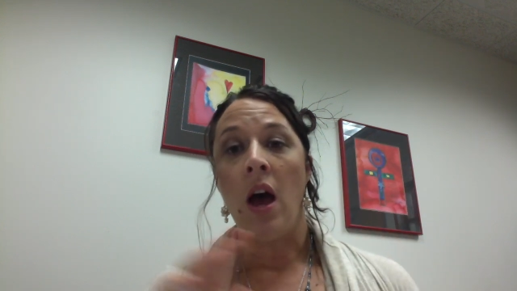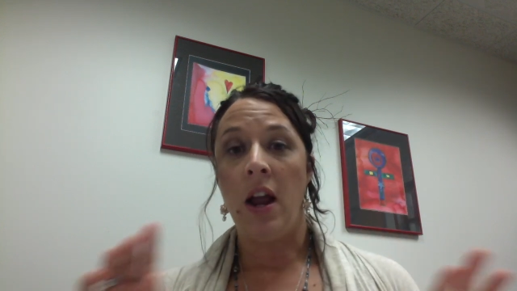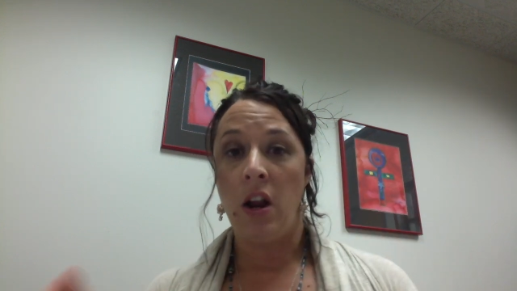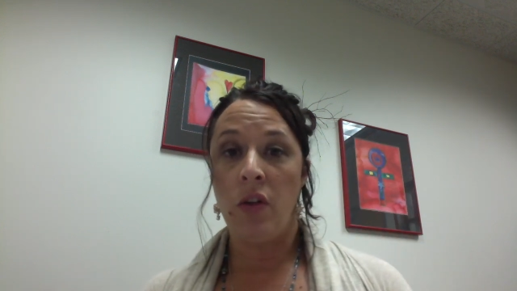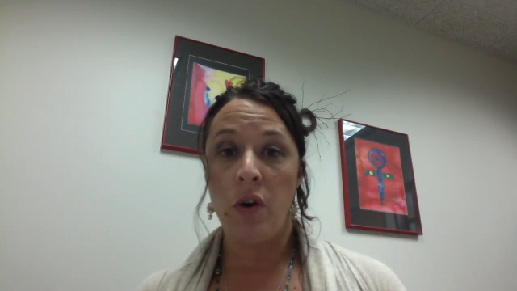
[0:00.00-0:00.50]

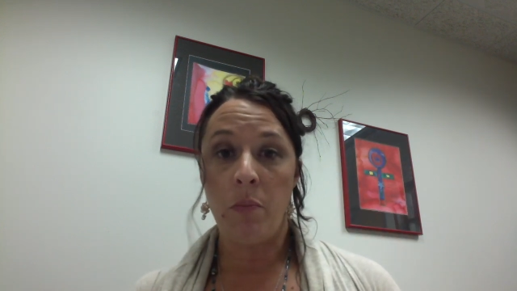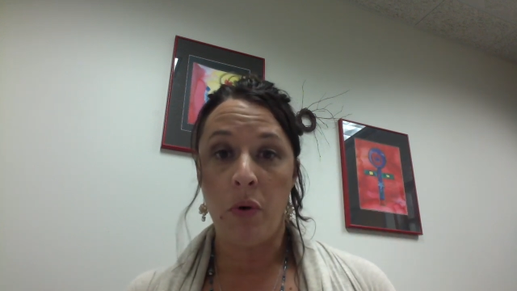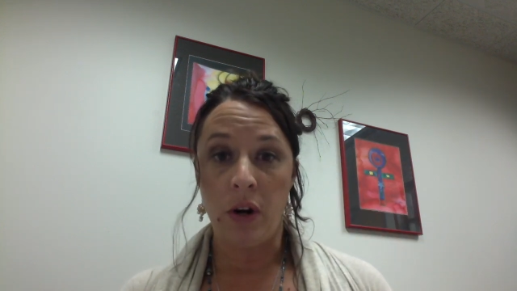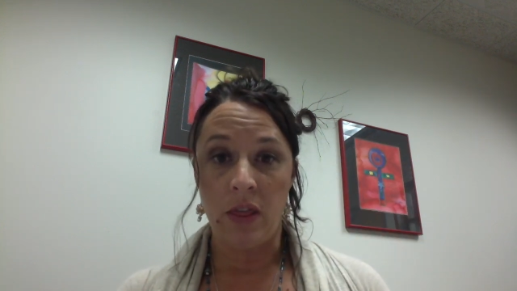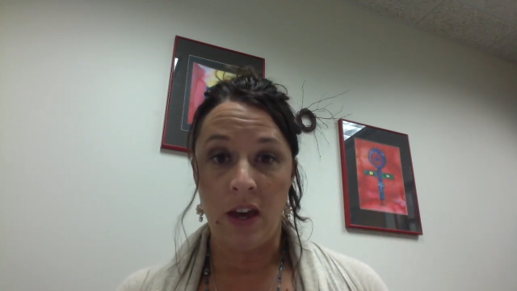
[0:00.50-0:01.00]
Another
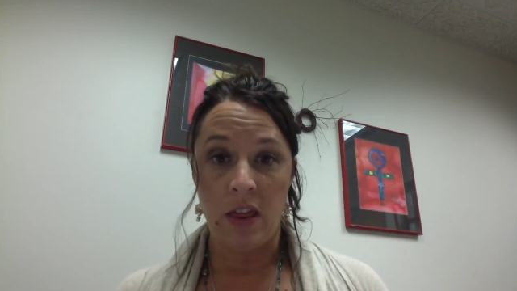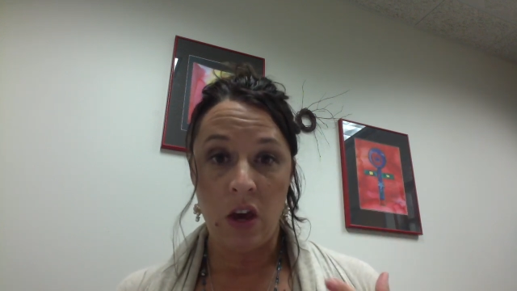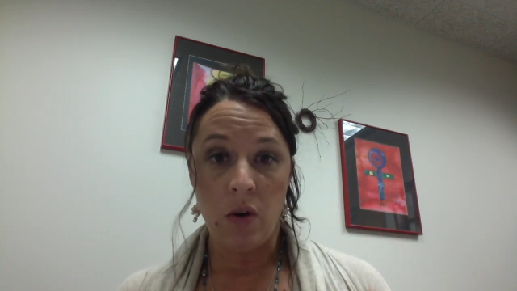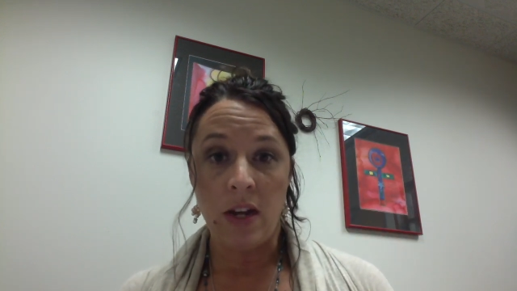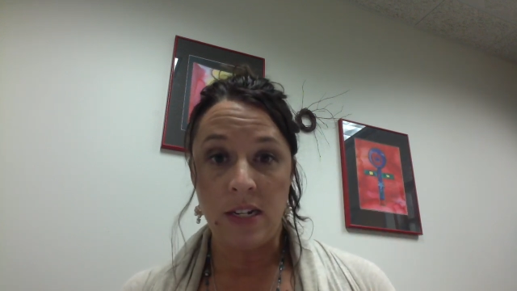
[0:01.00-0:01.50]
important thing that
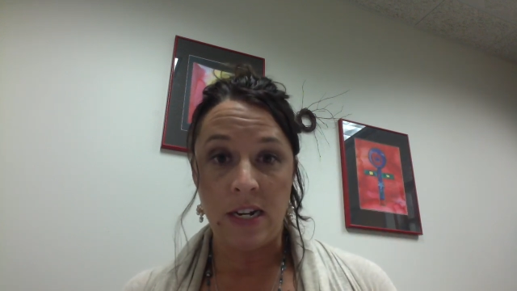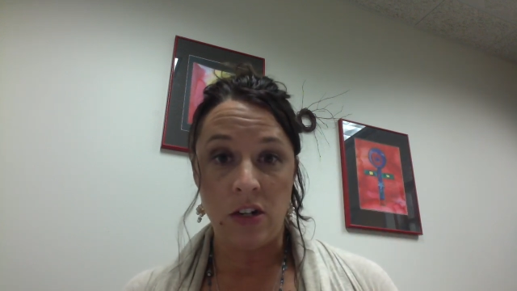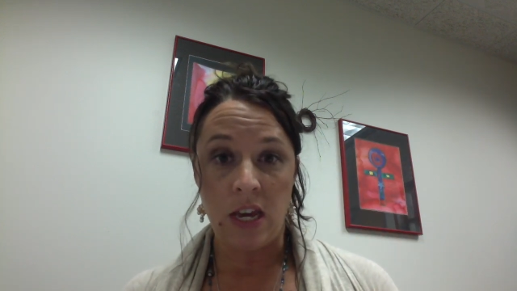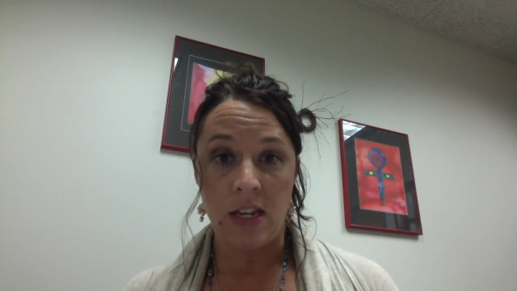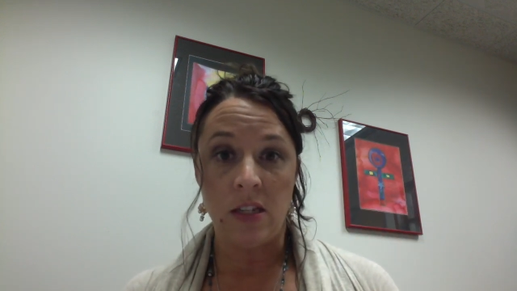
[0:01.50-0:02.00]
you can
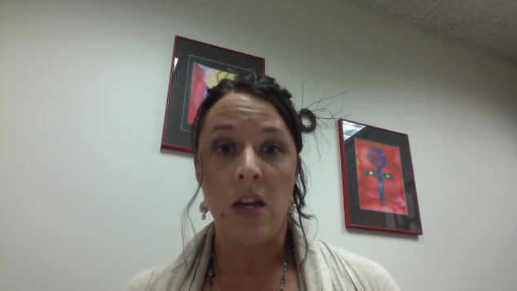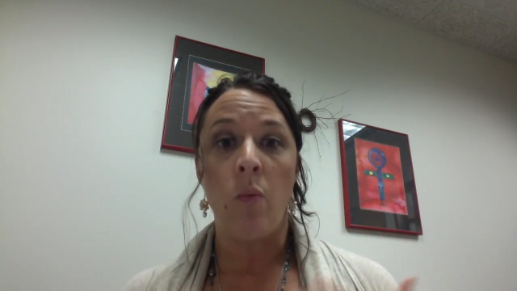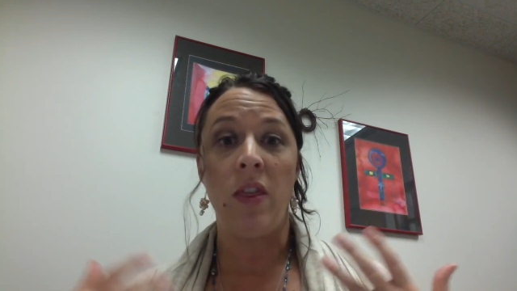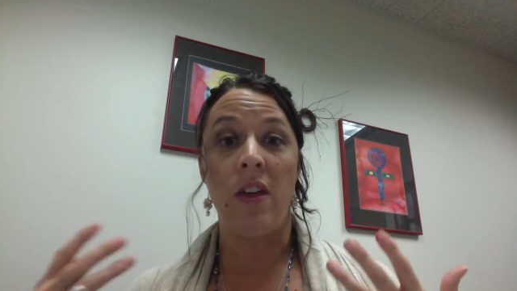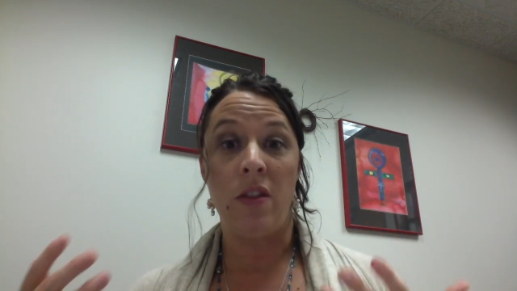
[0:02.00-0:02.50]
teach kids
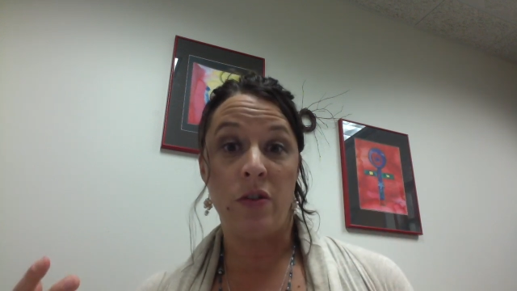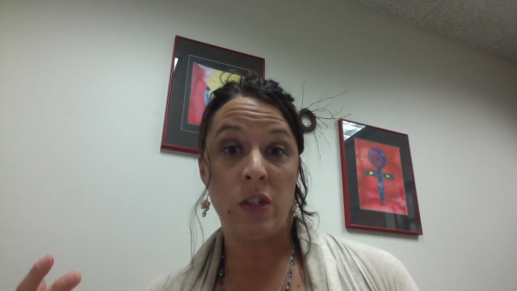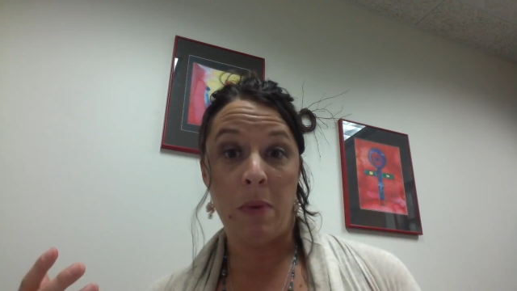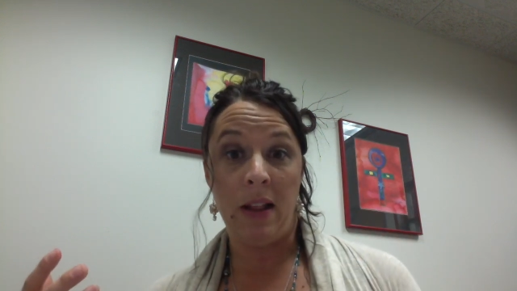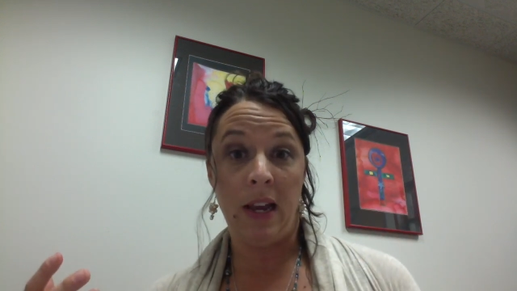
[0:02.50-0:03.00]
within their
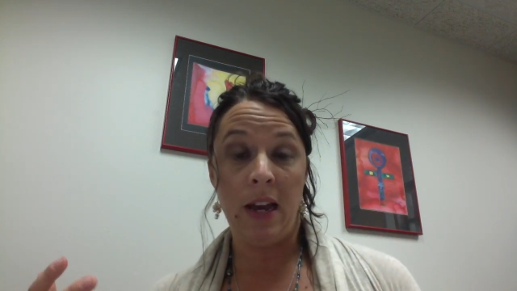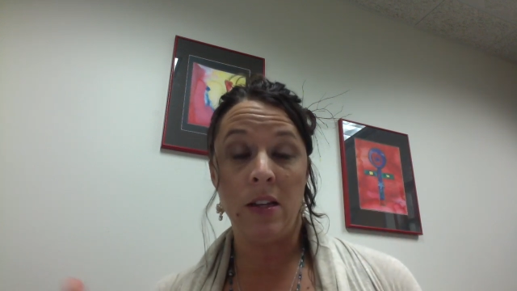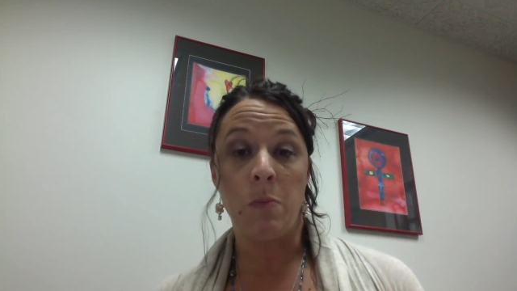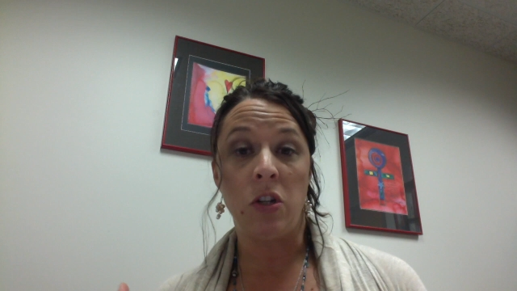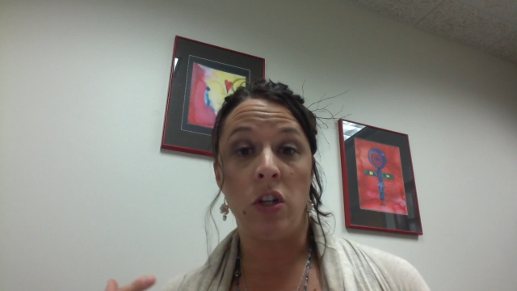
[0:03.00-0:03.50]
spelling,
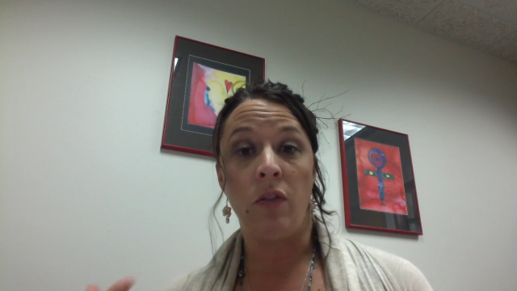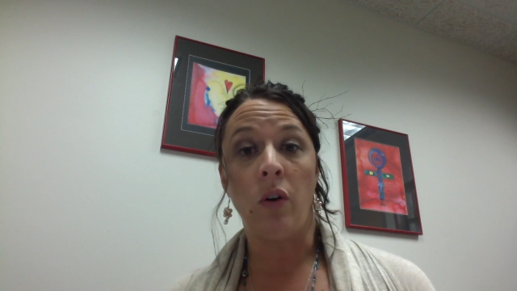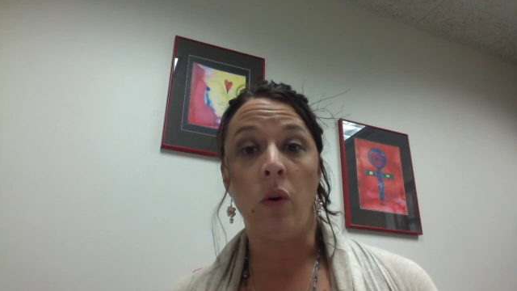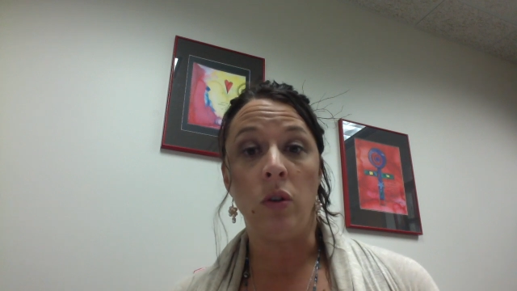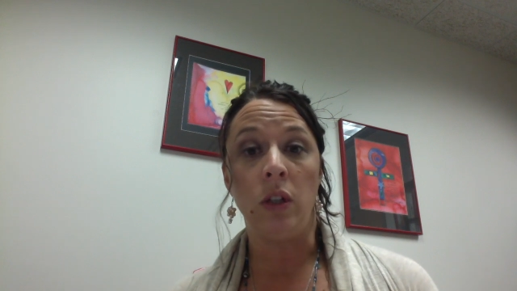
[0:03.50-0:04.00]
especially
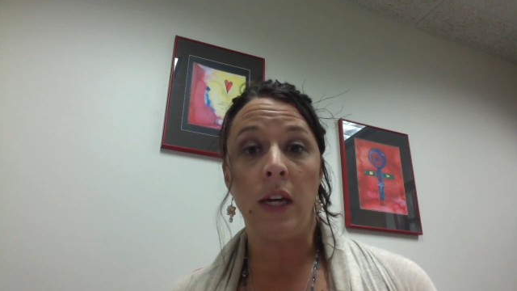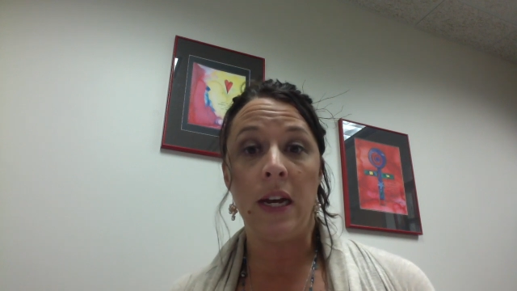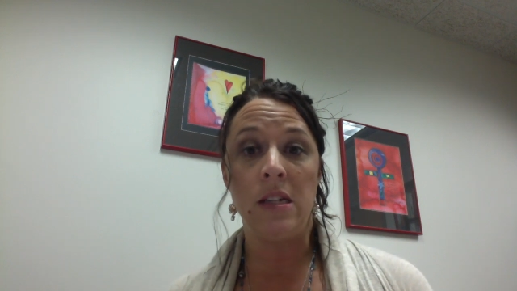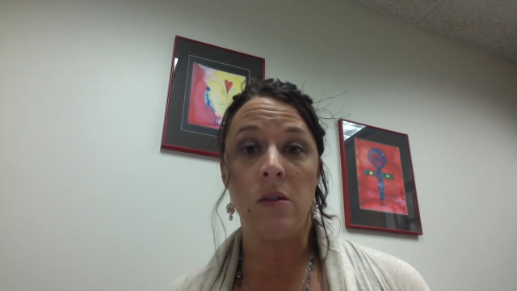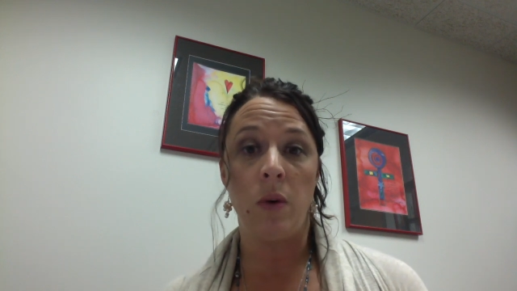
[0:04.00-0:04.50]
for older
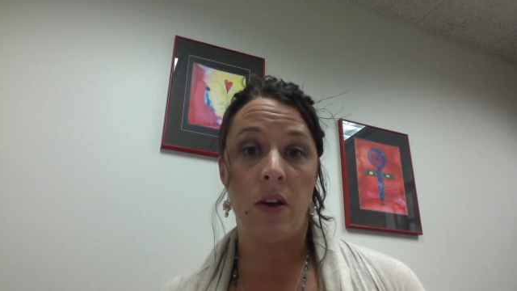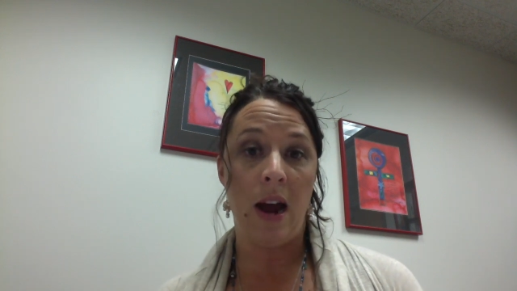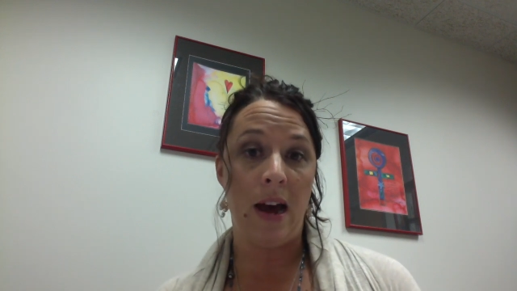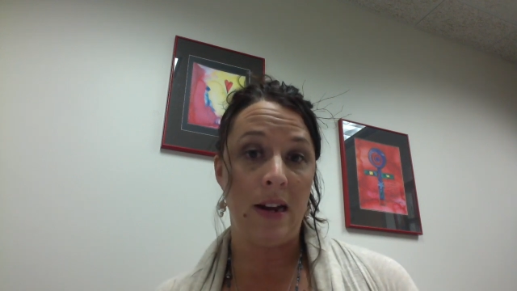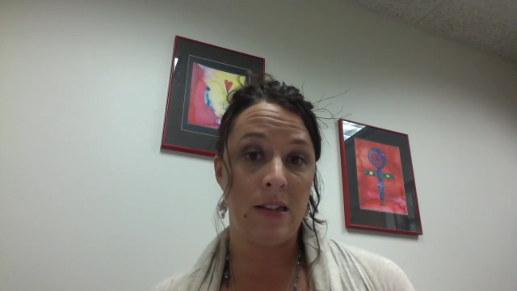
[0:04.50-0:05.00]
kids when
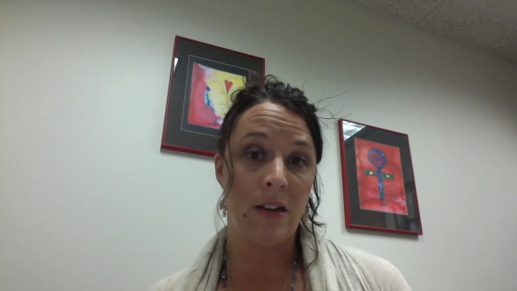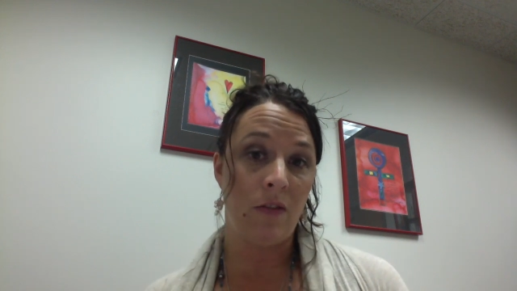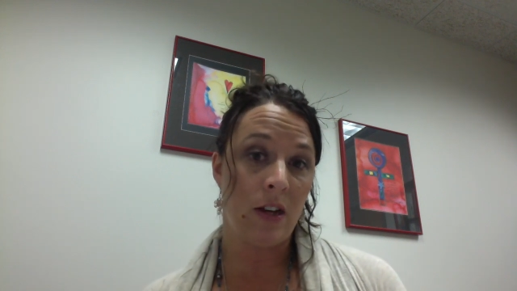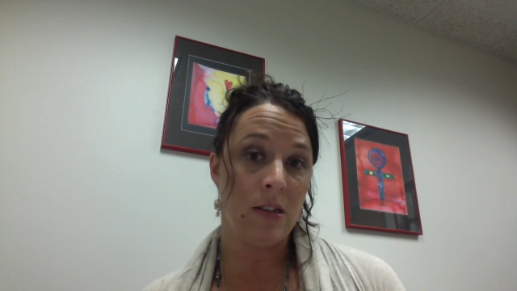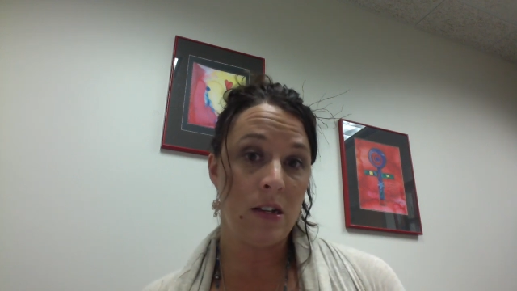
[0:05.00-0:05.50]
they're adding
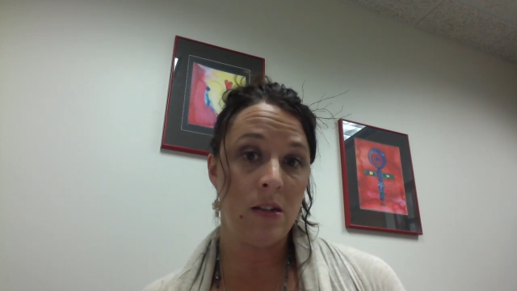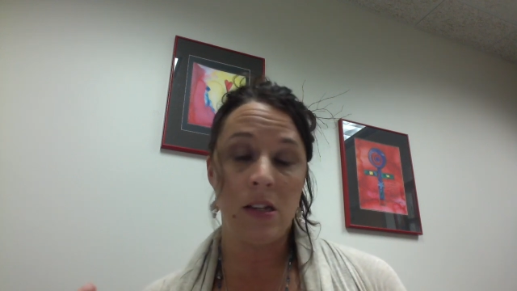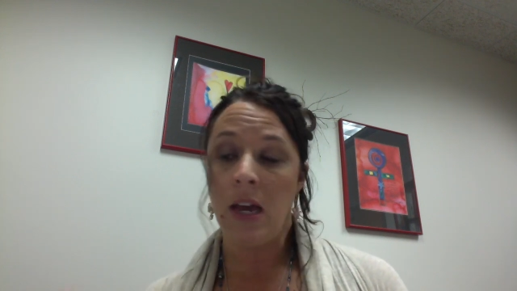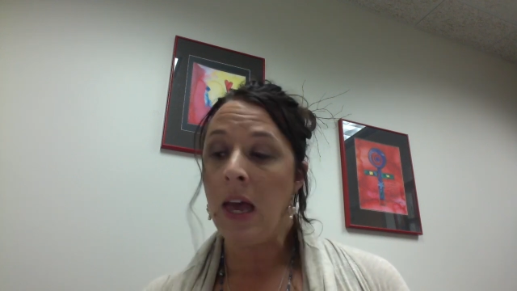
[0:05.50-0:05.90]
suffixes,